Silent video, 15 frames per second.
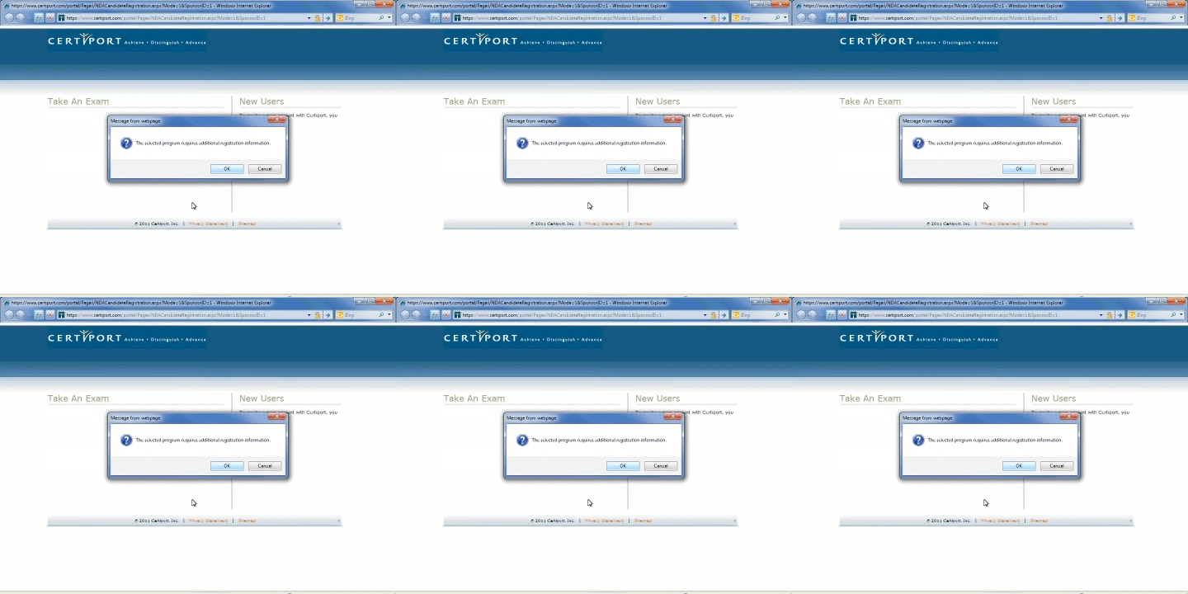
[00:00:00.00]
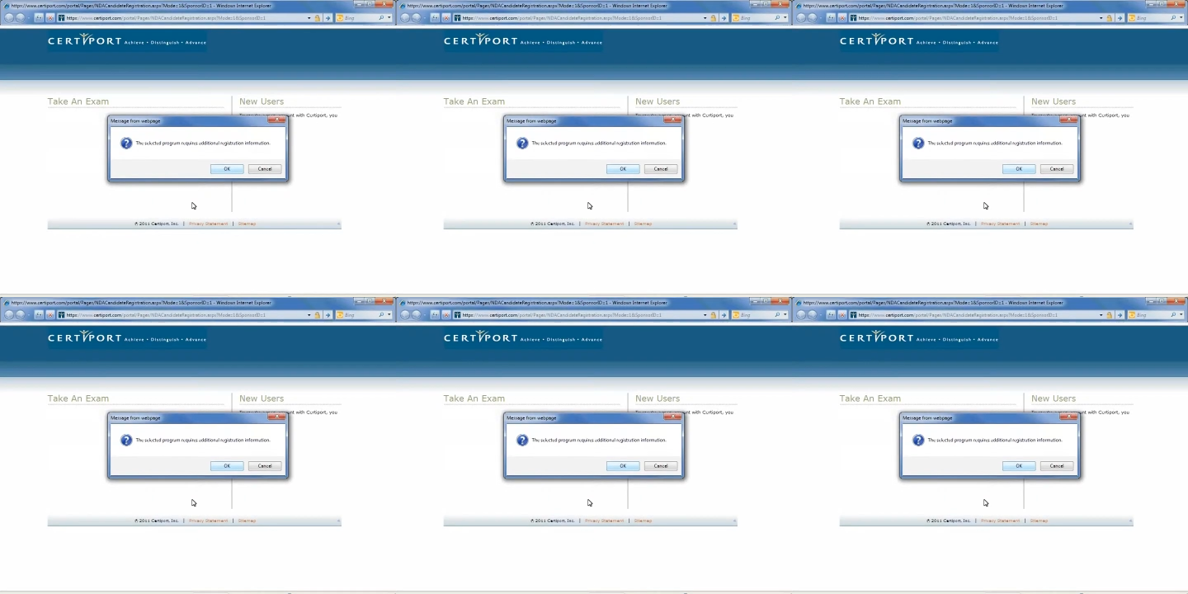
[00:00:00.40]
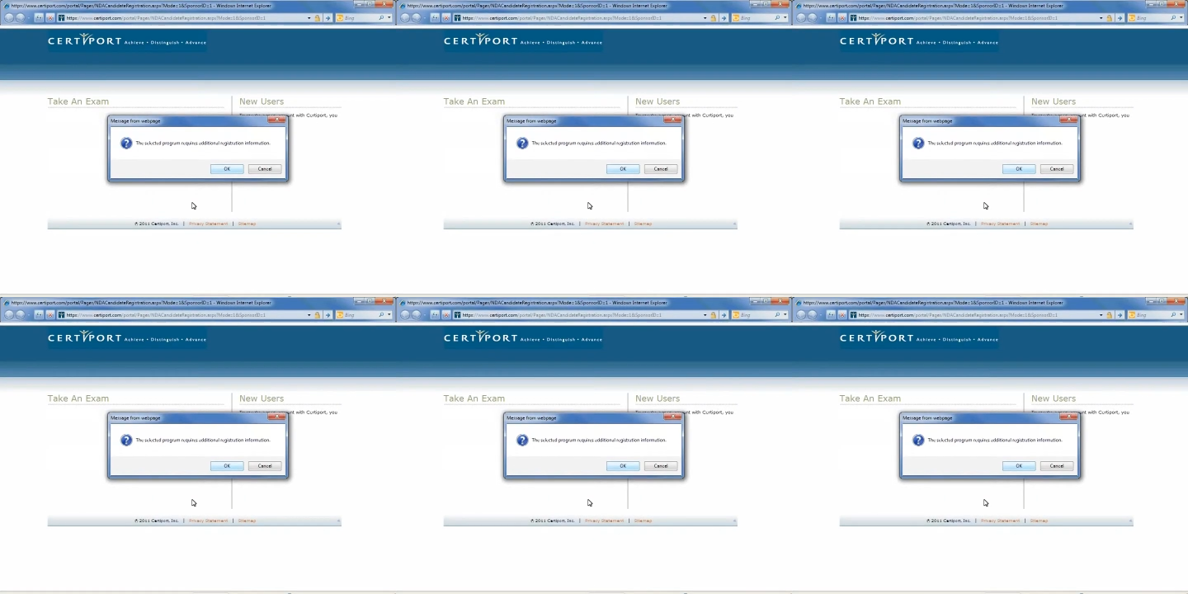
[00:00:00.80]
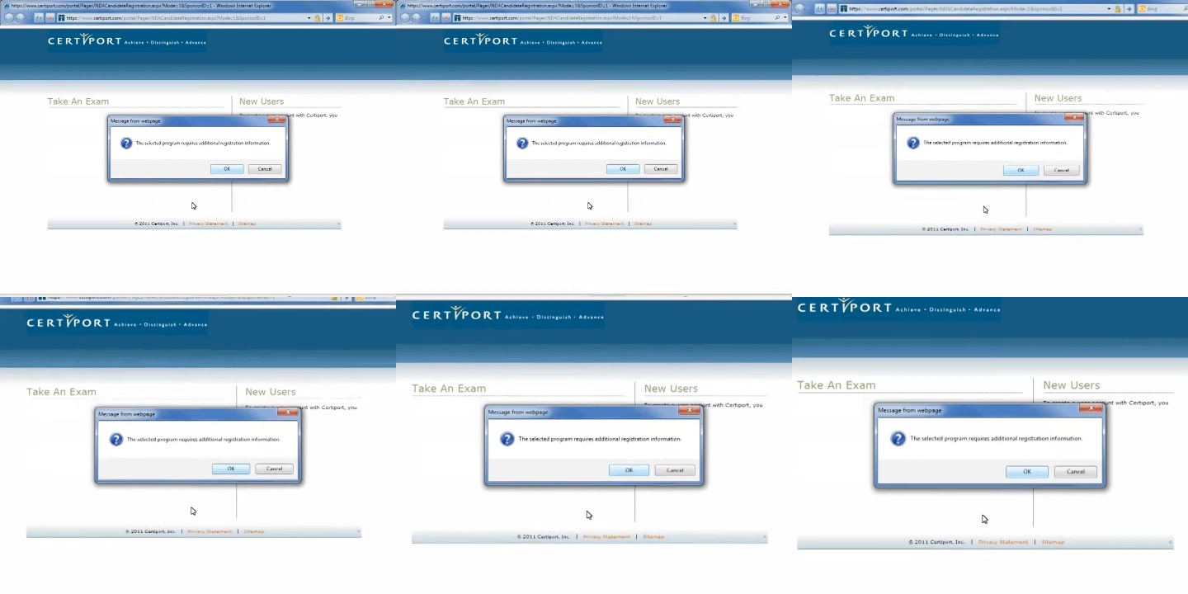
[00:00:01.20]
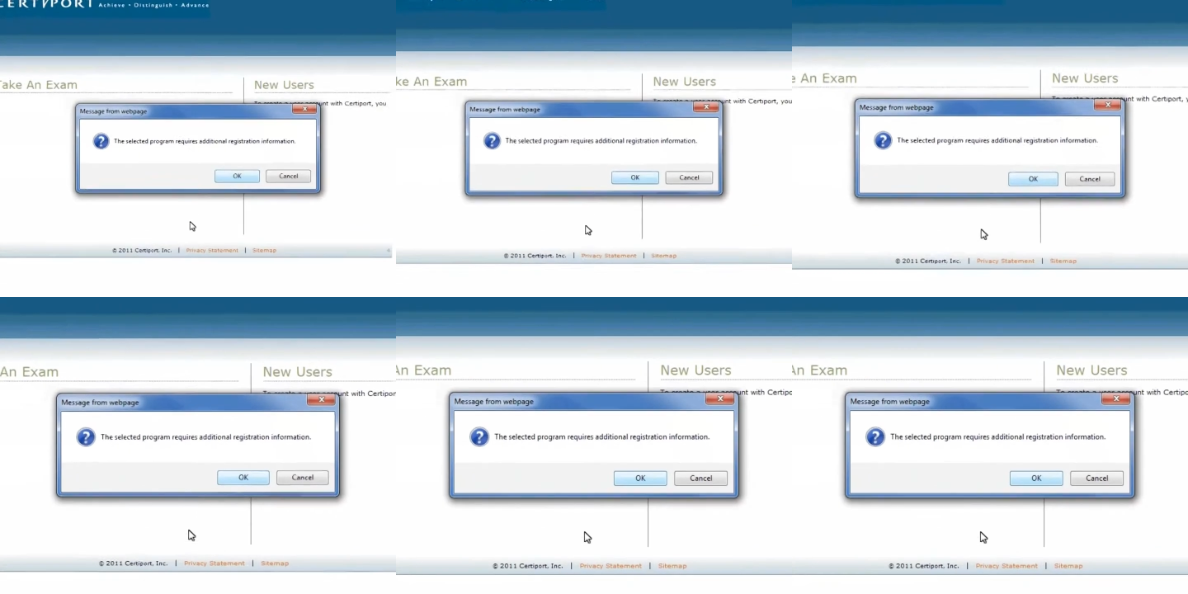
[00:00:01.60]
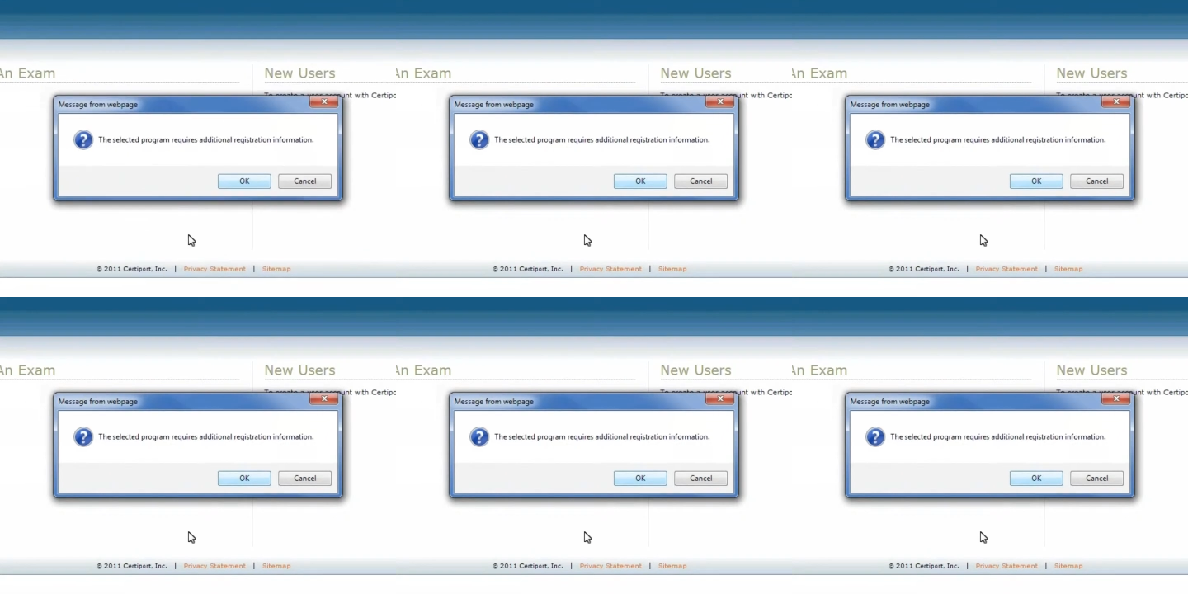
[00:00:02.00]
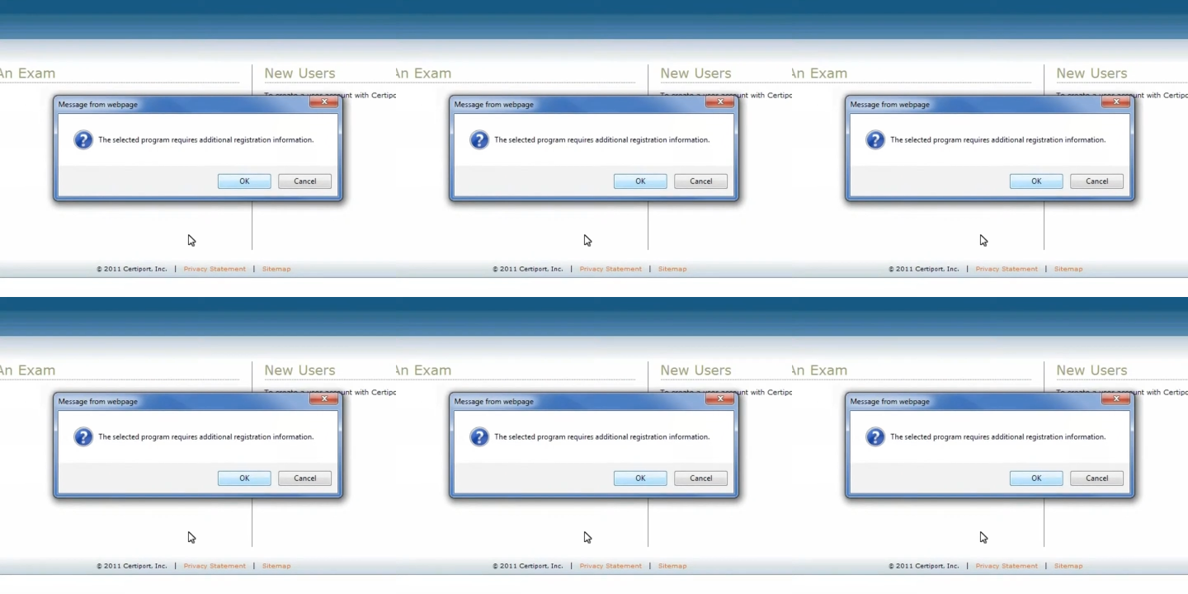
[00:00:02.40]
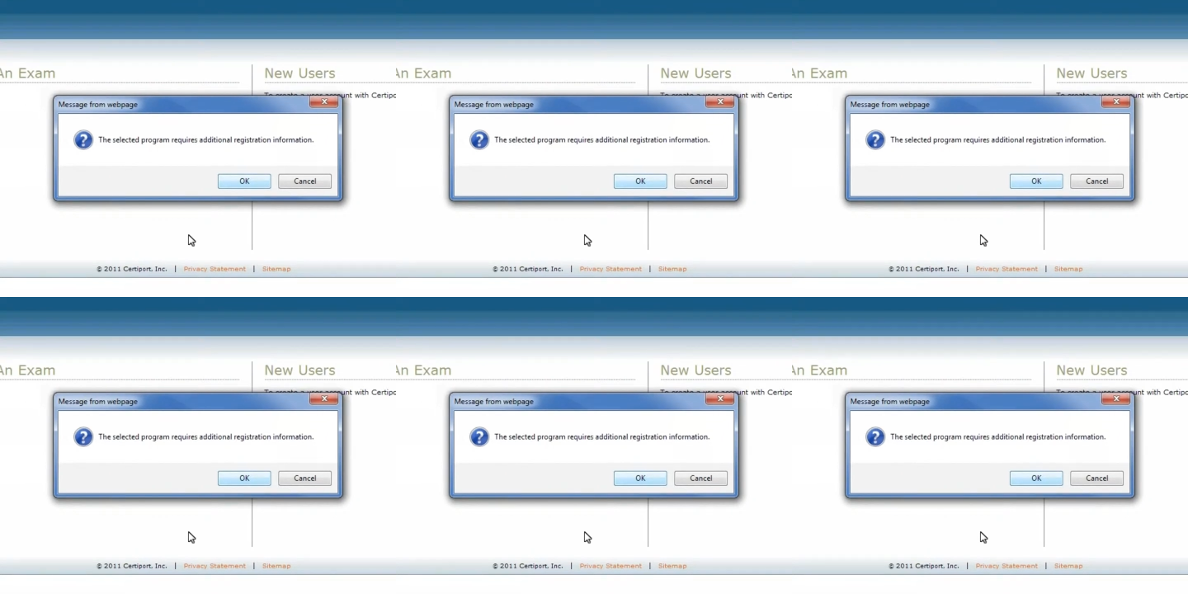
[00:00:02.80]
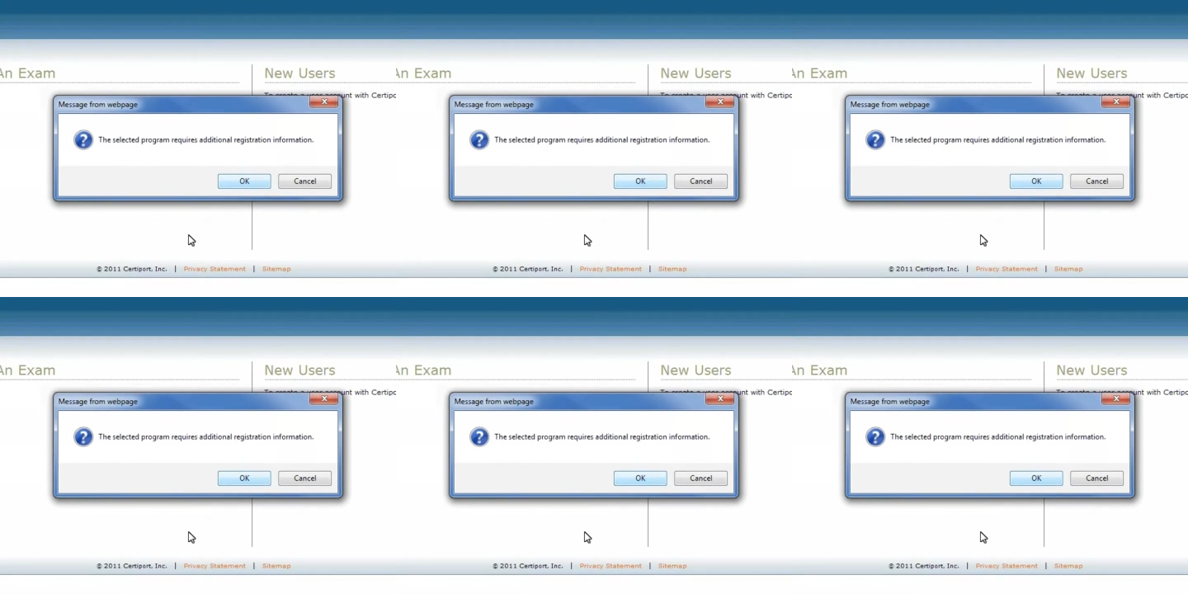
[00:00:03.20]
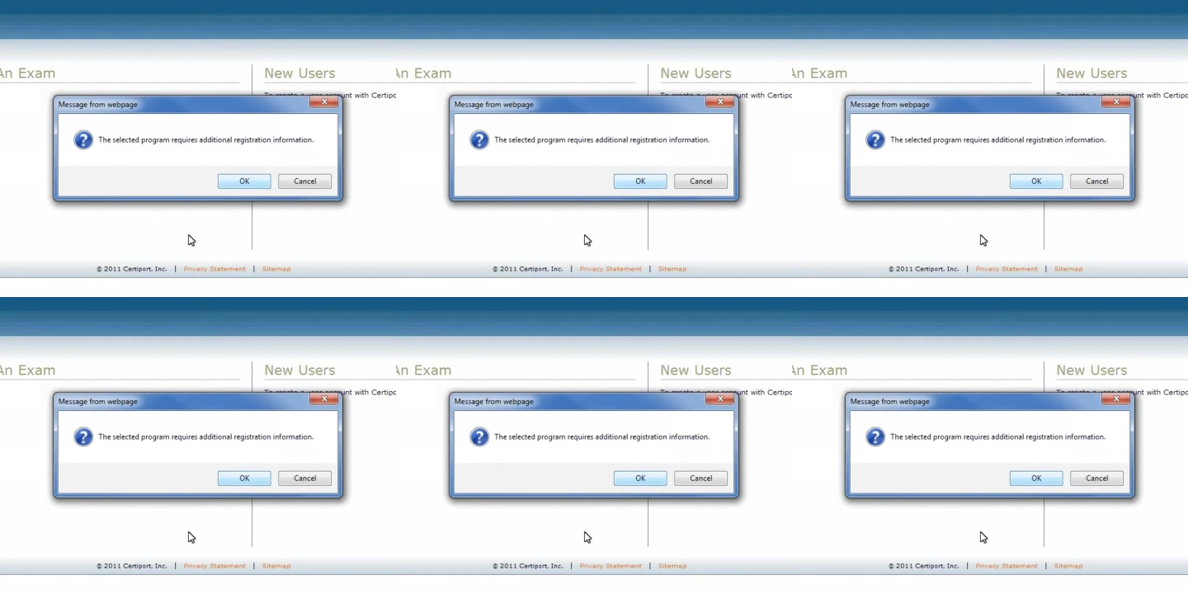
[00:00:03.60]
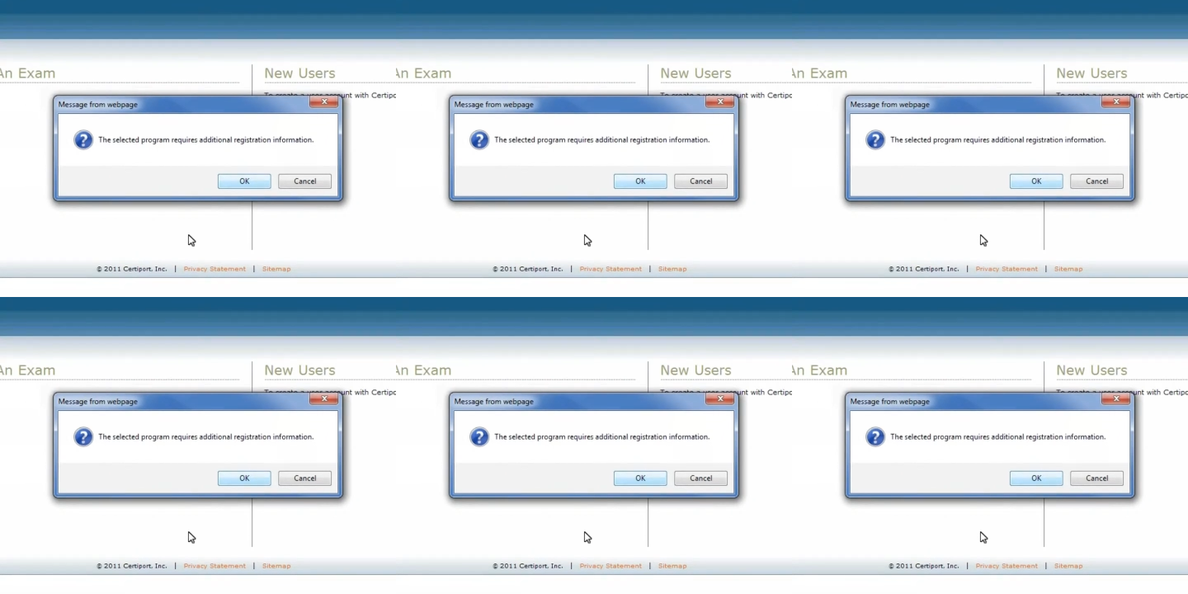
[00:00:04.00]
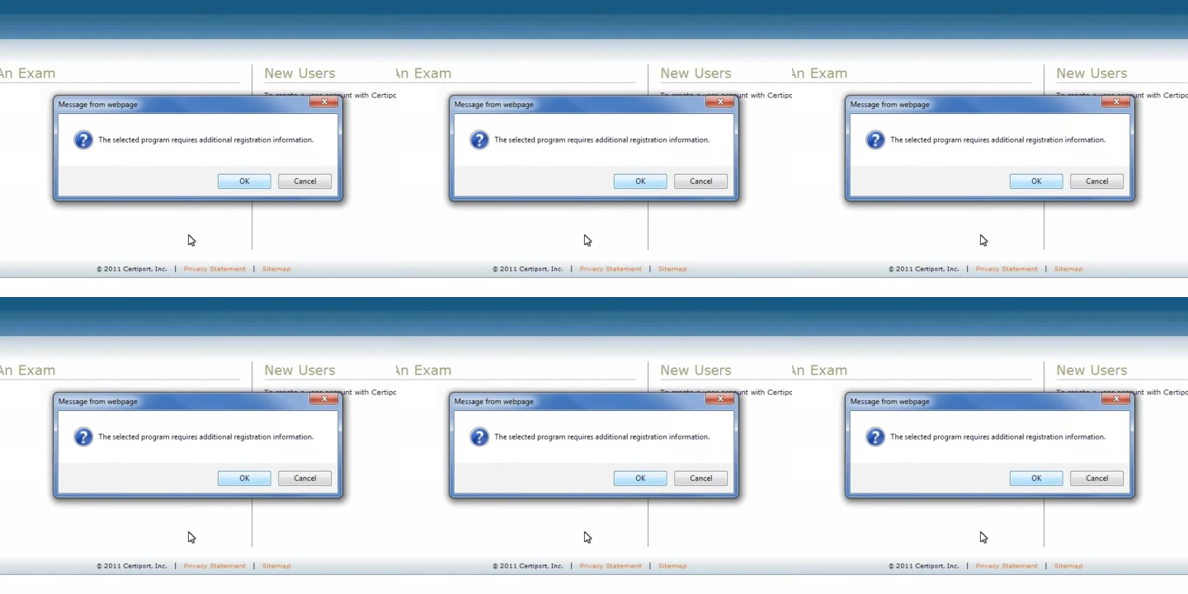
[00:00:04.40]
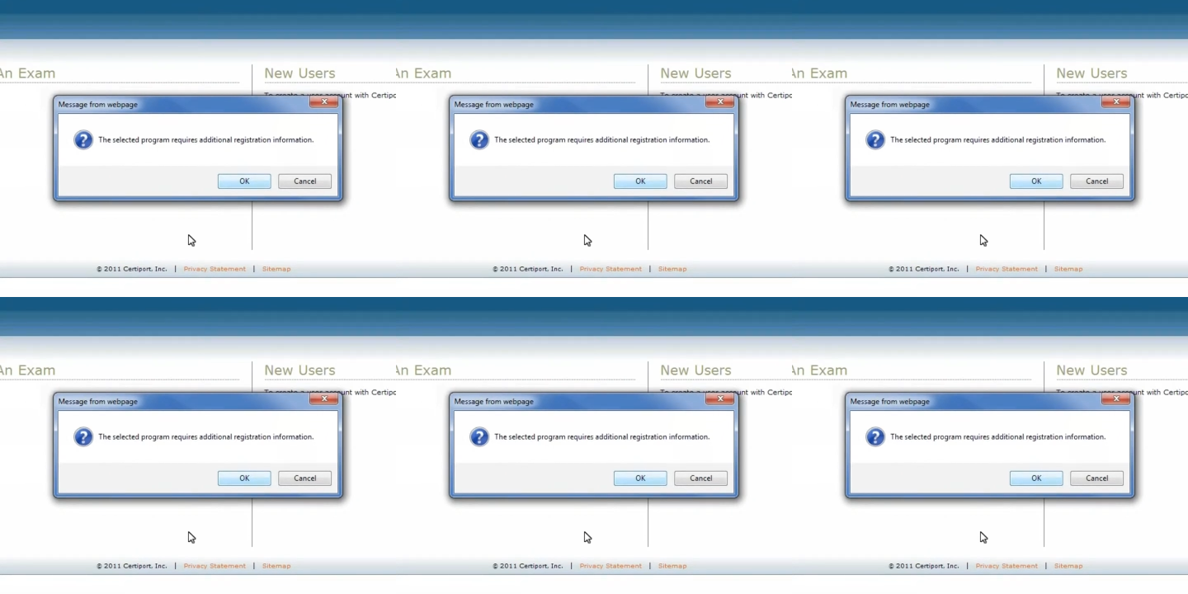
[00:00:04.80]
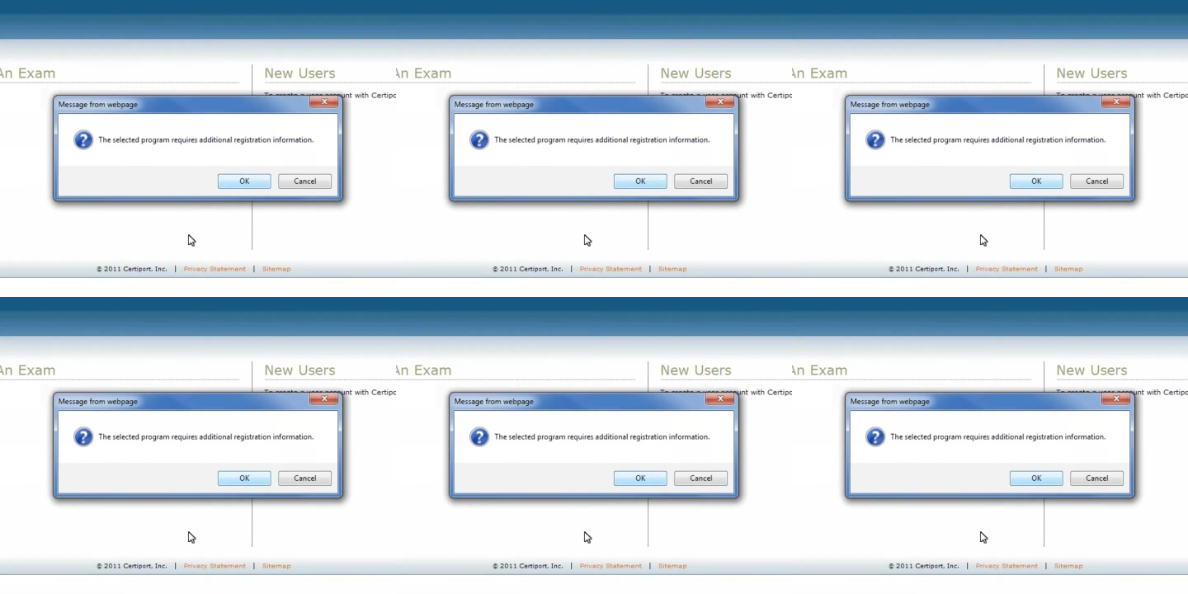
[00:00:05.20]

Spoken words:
(no speaker visible)